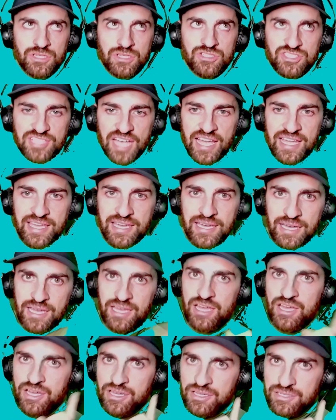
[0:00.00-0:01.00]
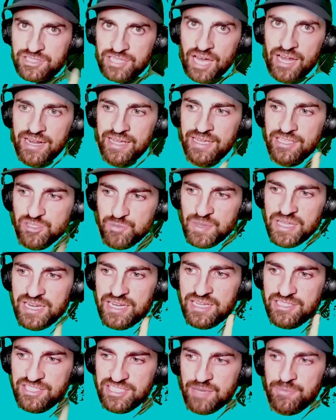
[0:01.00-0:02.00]
Psych. Sonic
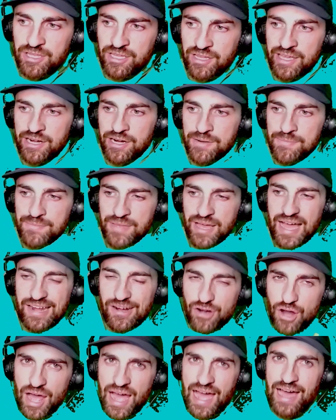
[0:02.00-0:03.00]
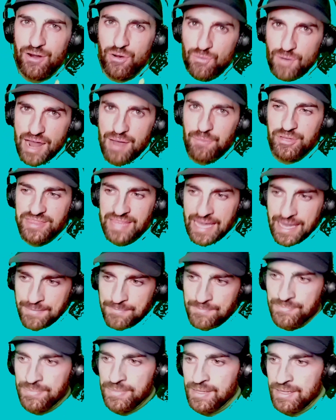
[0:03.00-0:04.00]
Speed Simulator. I don't know how to rhyme with
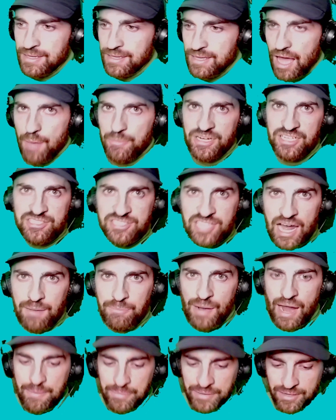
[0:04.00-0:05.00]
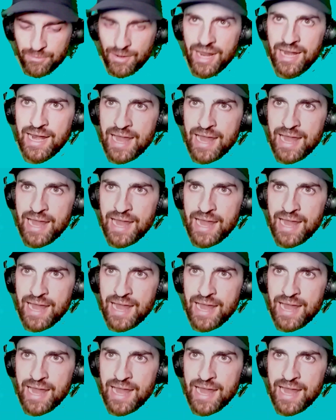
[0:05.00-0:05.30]
that. I'm gonna stop rapping right